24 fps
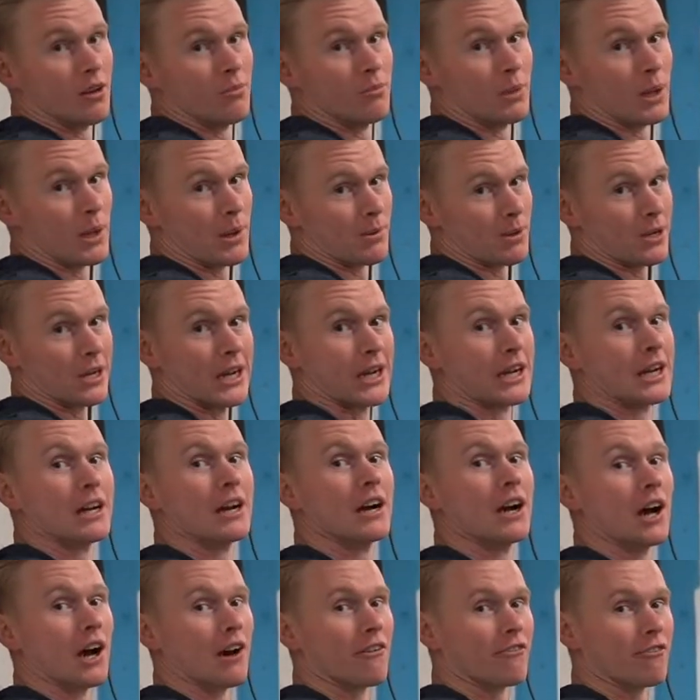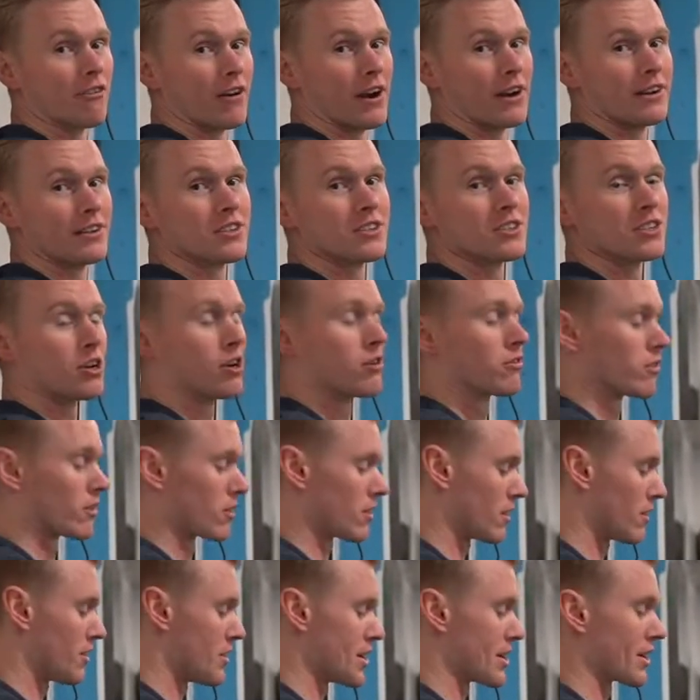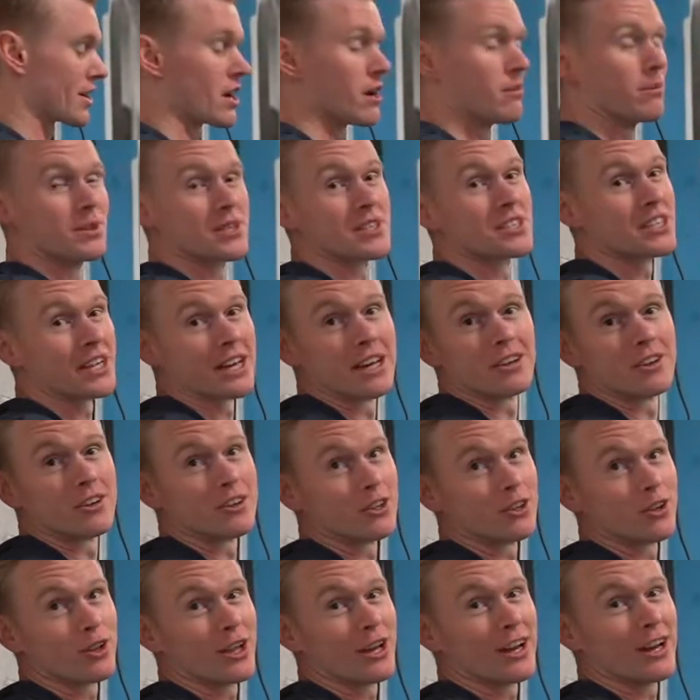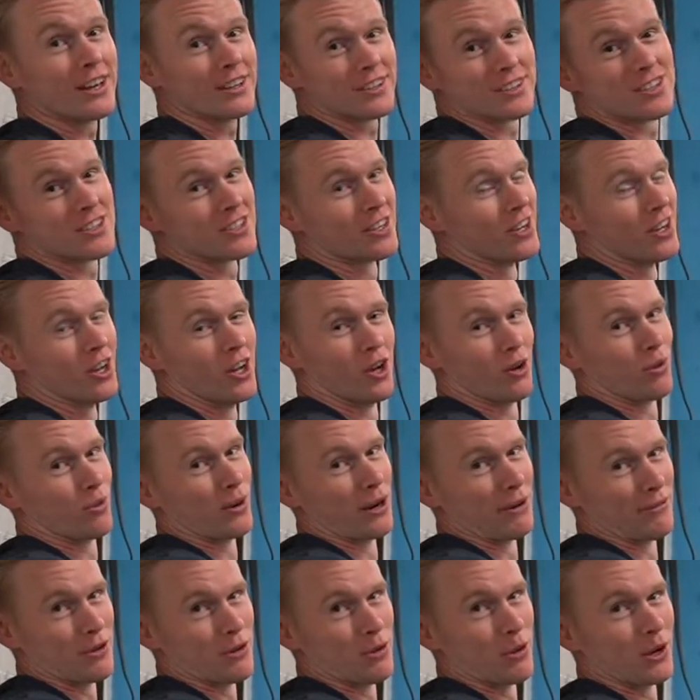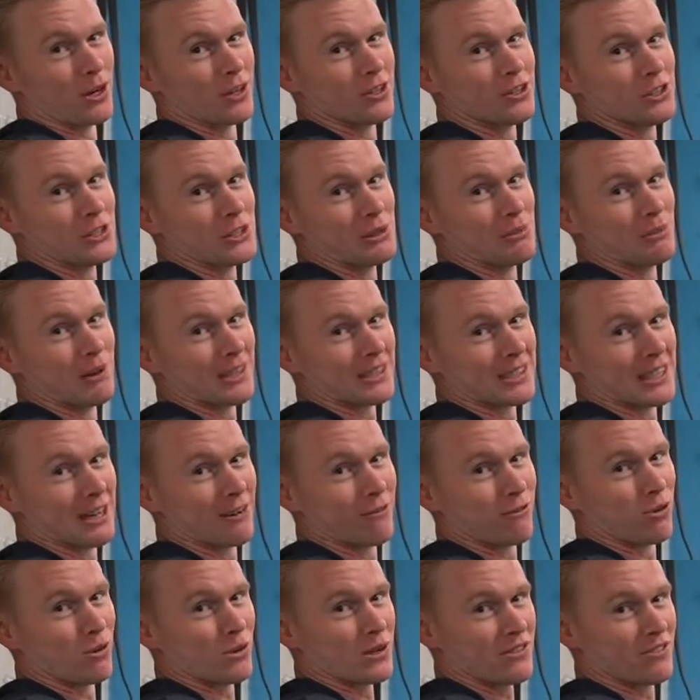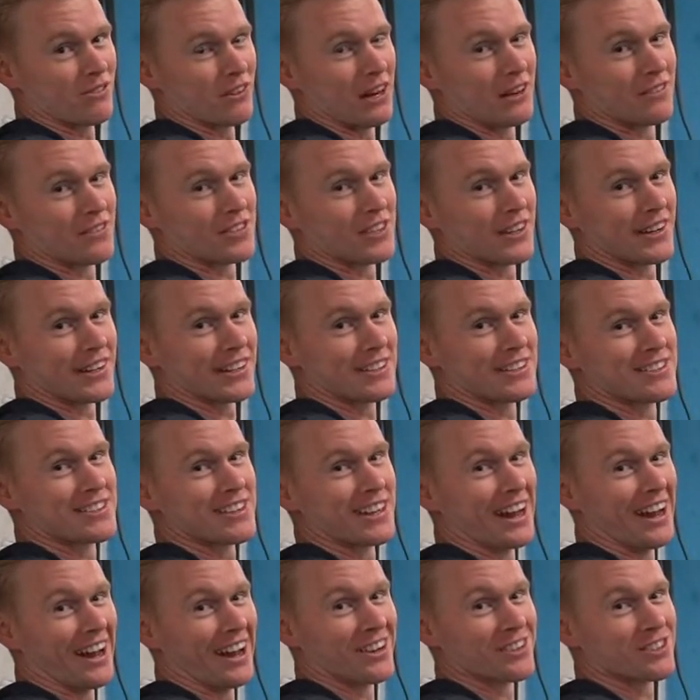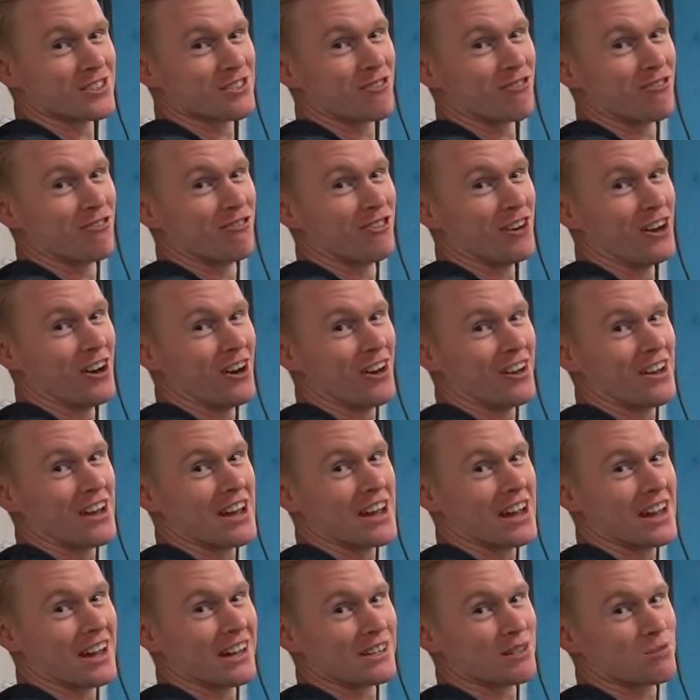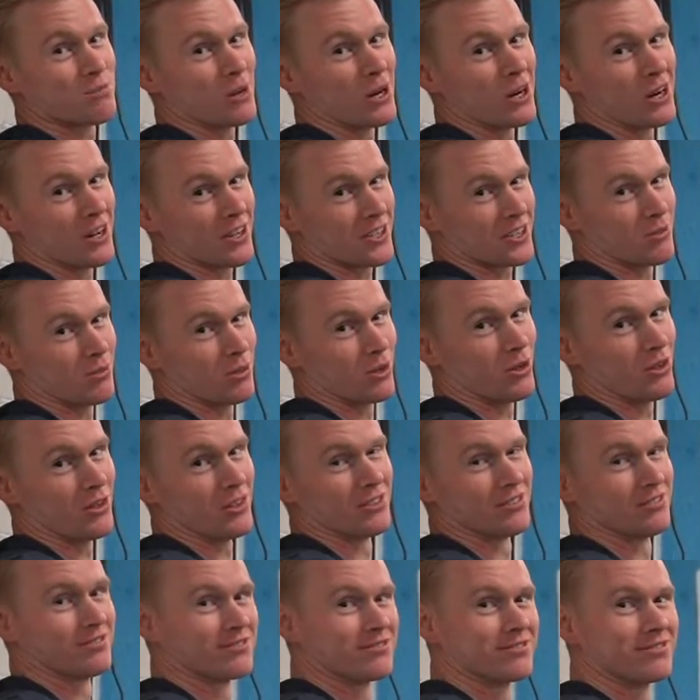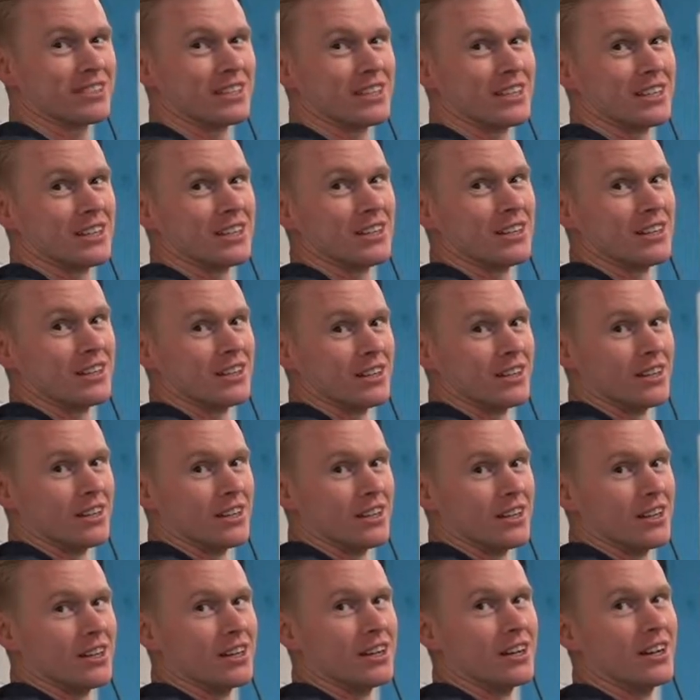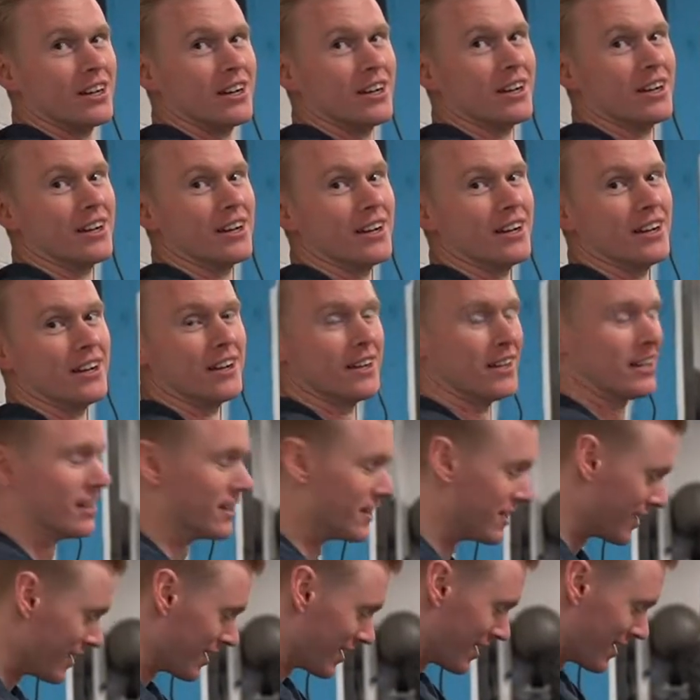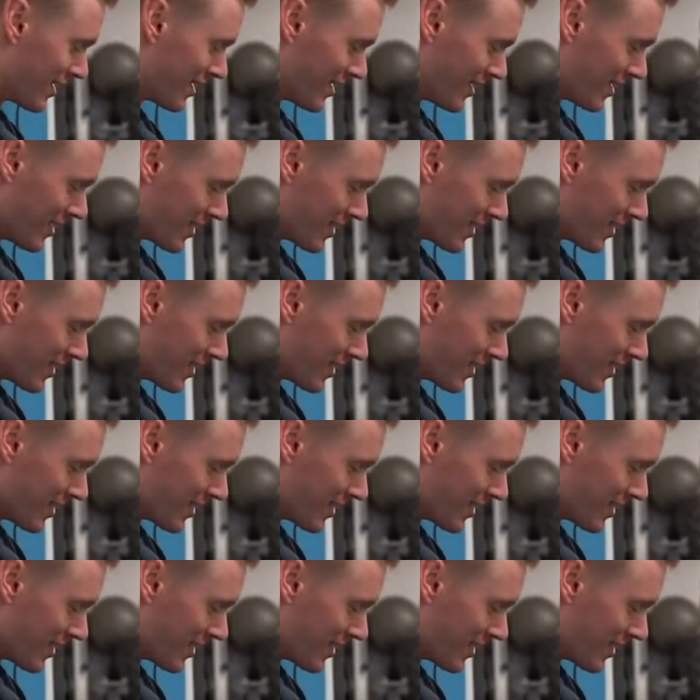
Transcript: Maybe a friend is over, they can come and stand on your legs. Whatever you want to do to make that 45 seconds as fun as possible. You should stay there. I don't think they get it yet. So how do you sit?